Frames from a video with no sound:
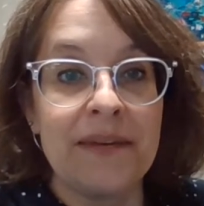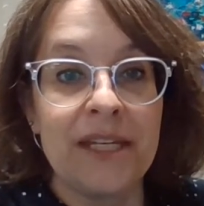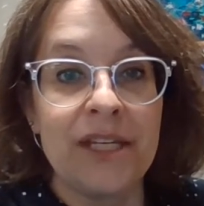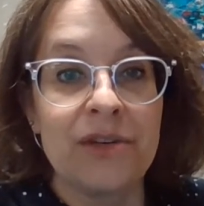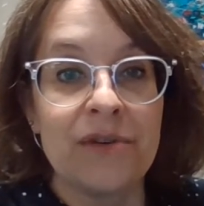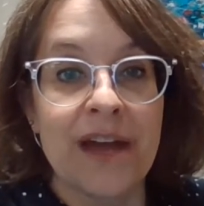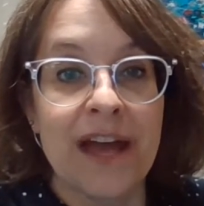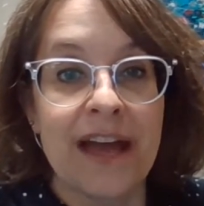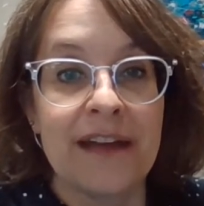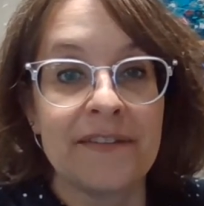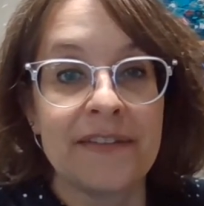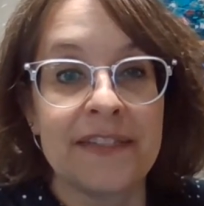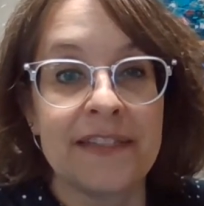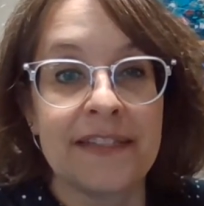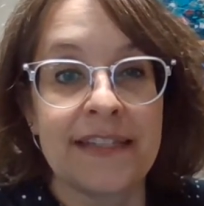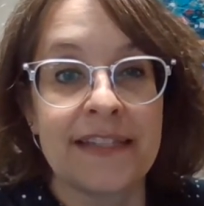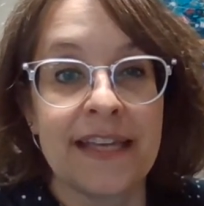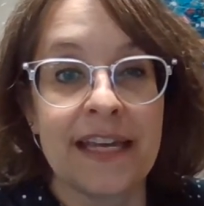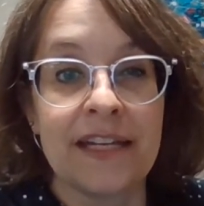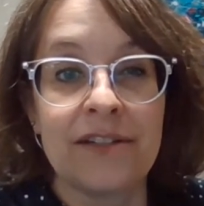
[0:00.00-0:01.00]
you have
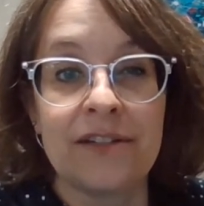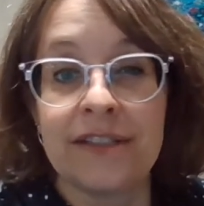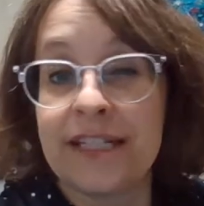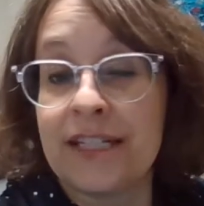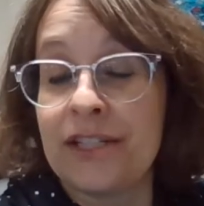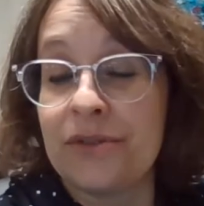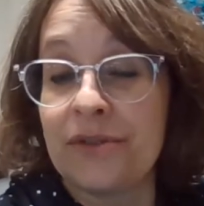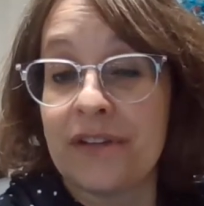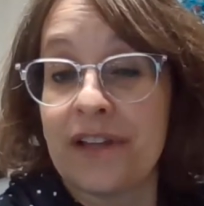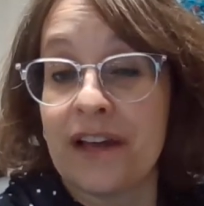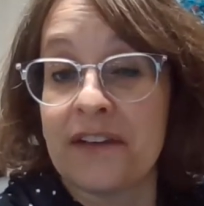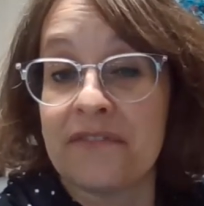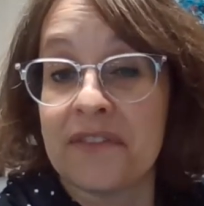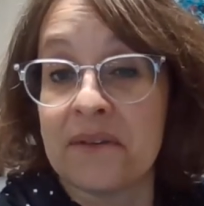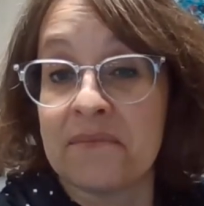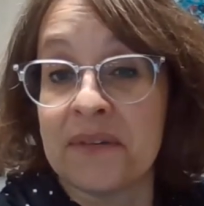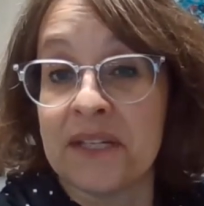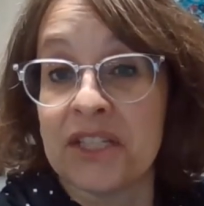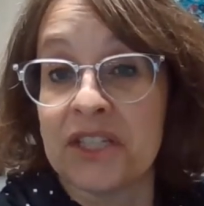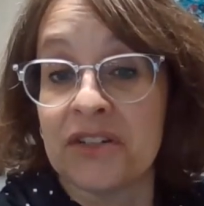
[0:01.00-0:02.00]
settled into a life that
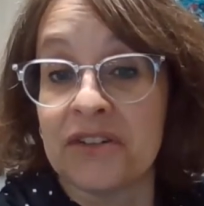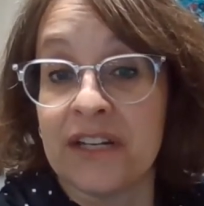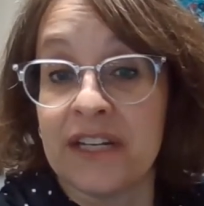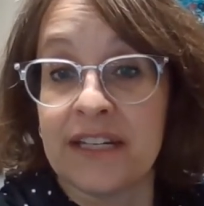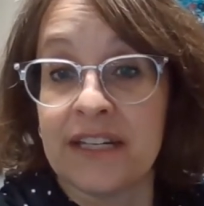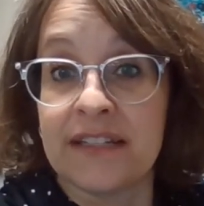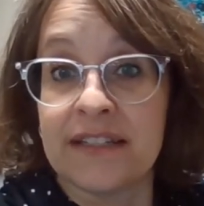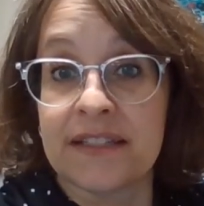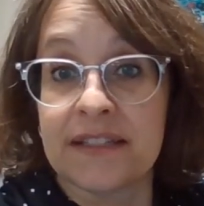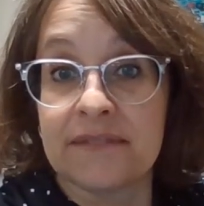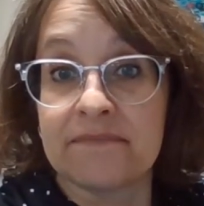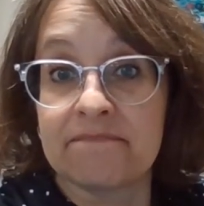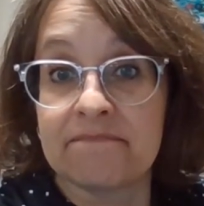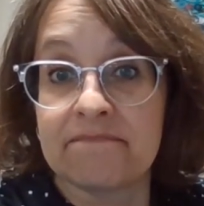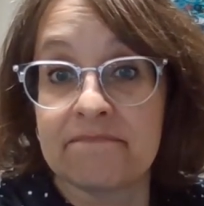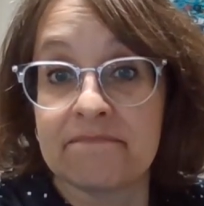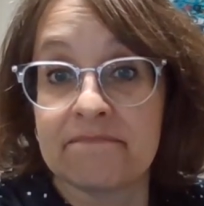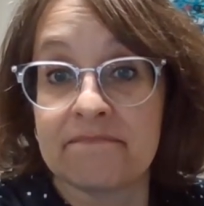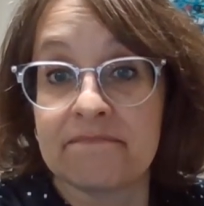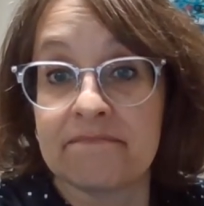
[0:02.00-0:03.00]
meets your needs,
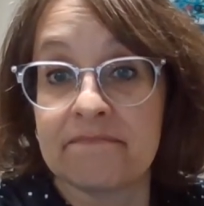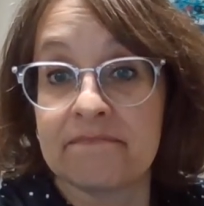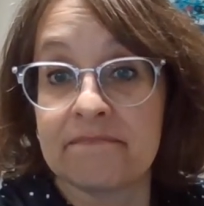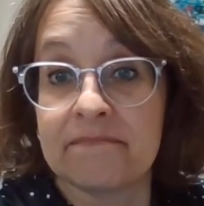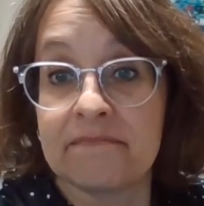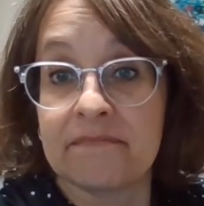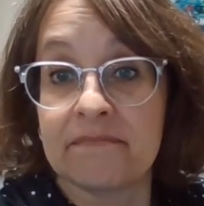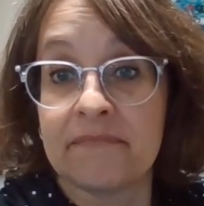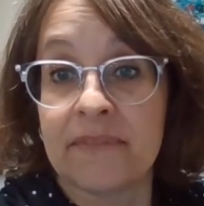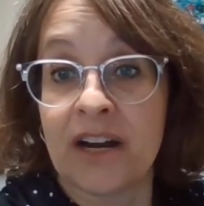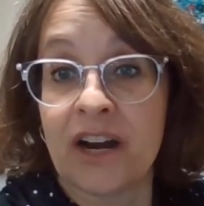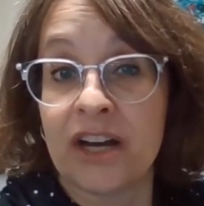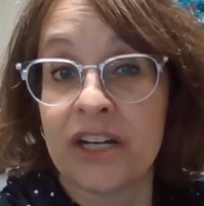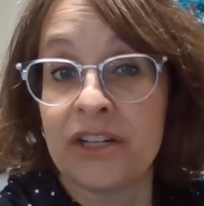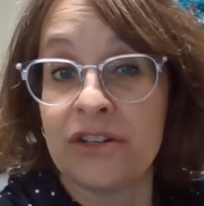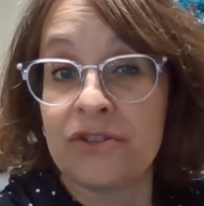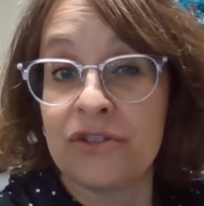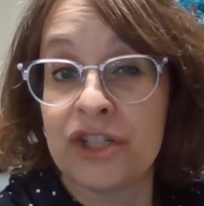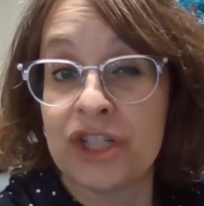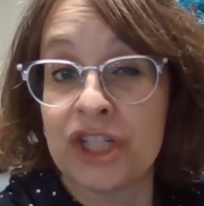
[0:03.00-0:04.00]
but are
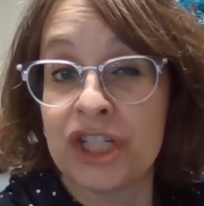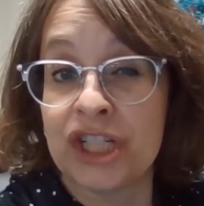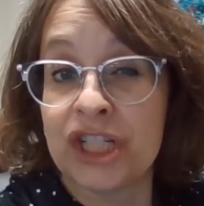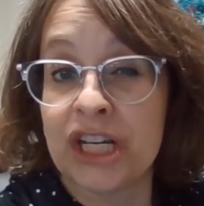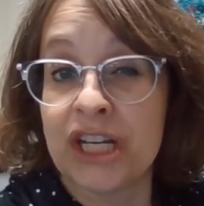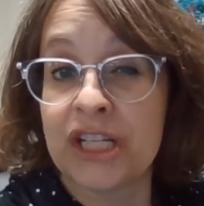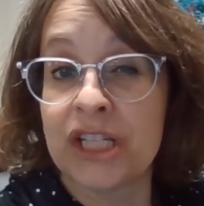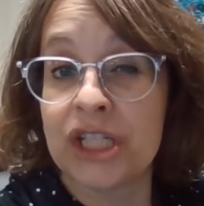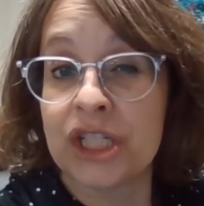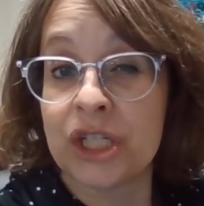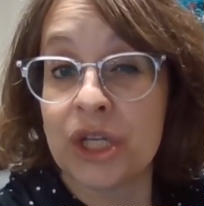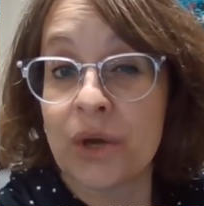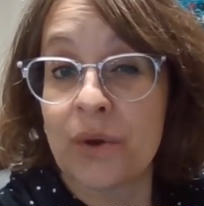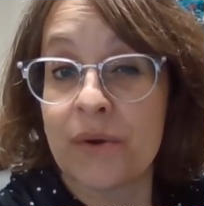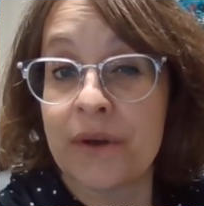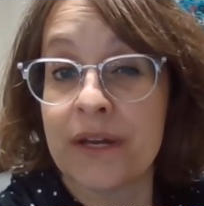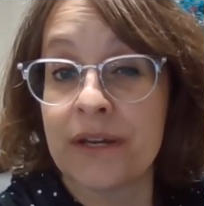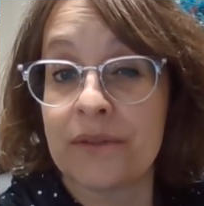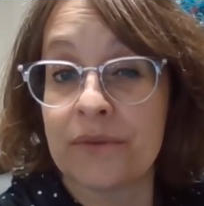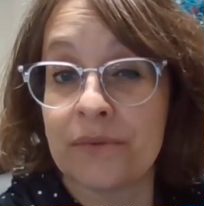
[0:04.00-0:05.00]
you just
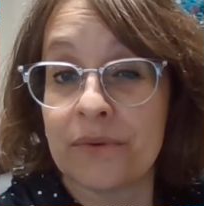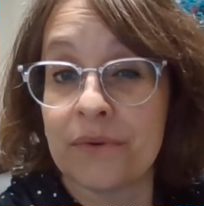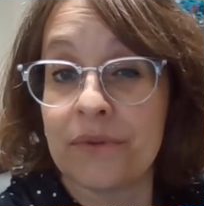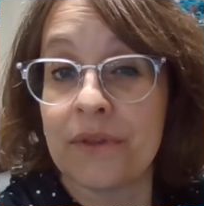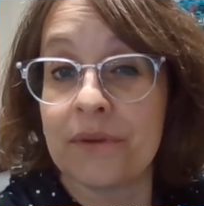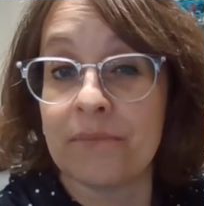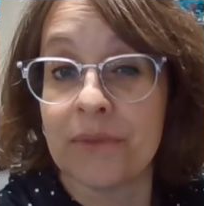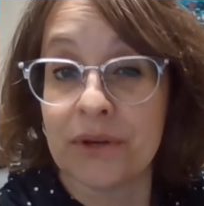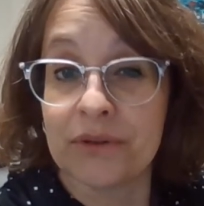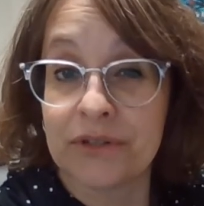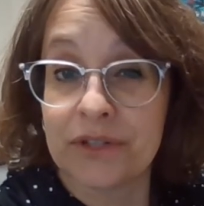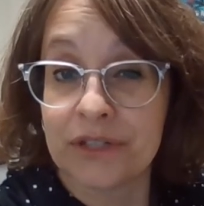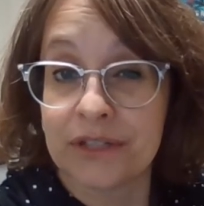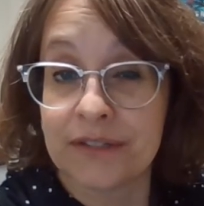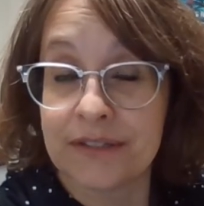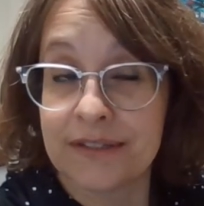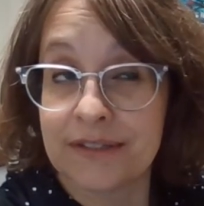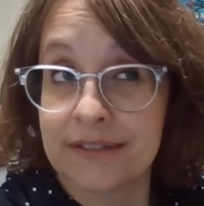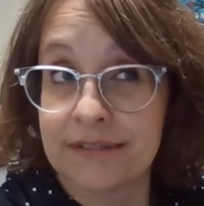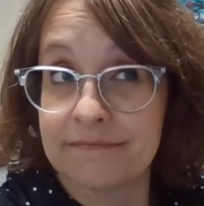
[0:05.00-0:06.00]
going through the
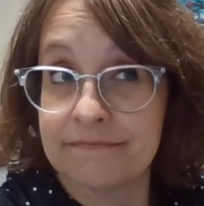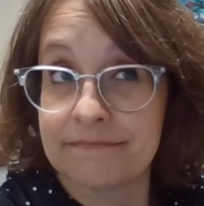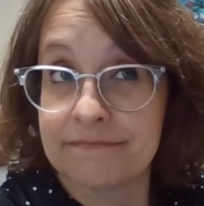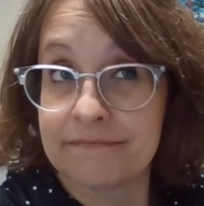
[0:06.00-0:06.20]
motions?